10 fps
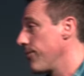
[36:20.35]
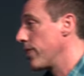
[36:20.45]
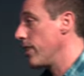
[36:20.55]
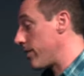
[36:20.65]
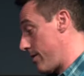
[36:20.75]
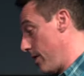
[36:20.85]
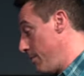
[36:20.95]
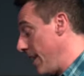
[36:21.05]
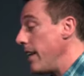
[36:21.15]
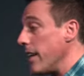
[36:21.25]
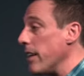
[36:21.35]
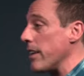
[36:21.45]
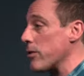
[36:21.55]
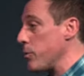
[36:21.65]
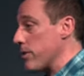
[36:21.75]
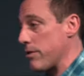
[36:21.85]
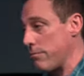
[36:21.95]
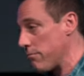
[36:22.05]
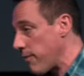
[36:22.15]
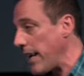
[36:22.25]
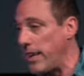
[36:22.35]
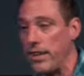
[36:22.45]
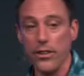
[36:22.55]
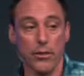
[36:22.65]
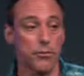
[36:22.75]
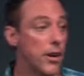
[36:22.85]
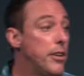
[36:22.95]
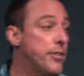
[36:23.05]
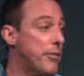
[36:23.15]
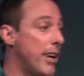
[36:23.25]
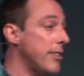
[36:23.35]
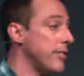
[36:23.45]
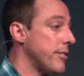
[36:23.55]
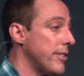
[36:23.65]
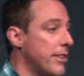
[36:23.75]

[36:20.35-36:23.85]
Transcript: It's immediate. It's what's right here in front of us.